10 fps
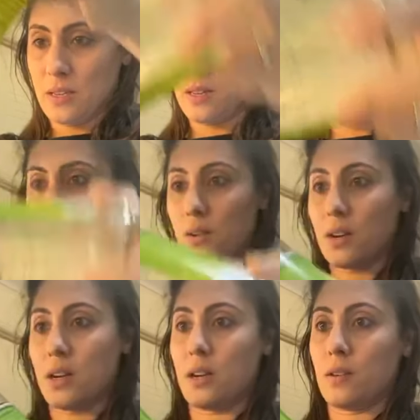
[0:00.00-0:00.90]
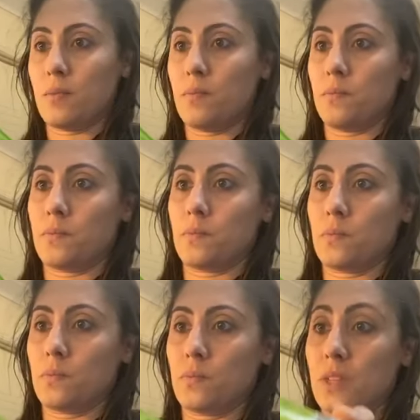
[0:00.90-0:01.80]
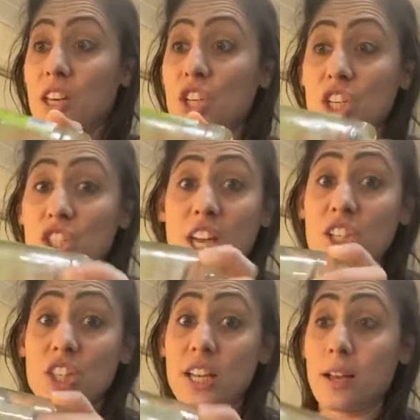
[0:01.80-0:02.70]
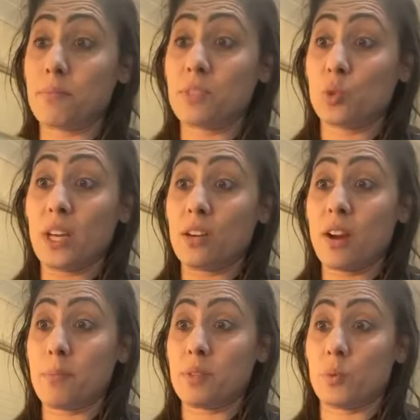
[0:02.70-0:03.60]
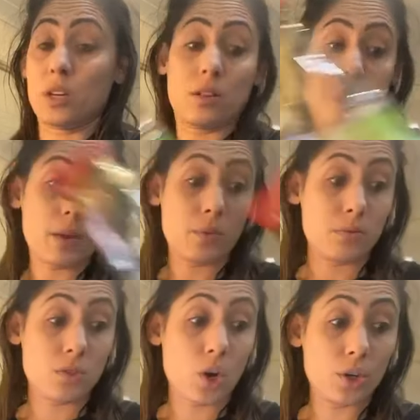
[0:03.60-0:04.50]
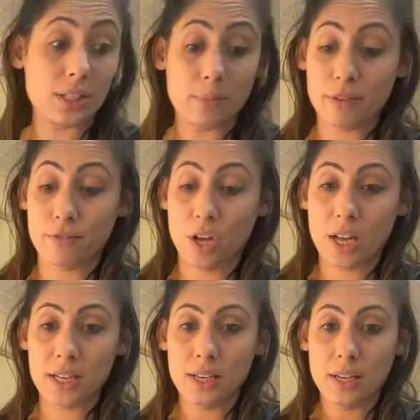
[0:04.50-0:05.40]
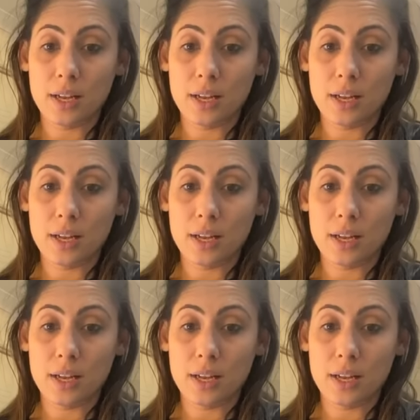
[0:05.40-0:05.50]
All right. And you can change the sweetener up as well. That would totally be fine.